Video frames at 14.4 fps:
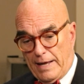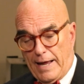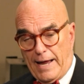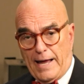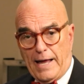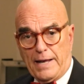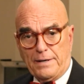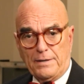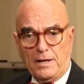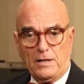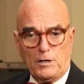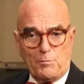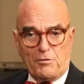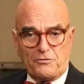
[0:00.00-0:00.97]
and the
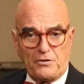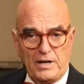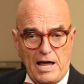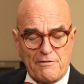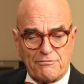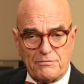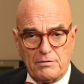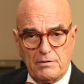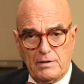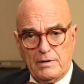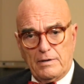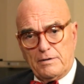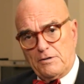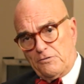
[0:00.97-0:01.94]
Liberals are left,
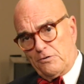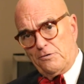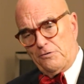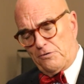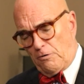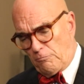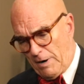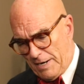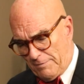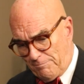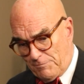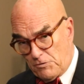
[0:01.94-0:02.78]
Conservatives are right.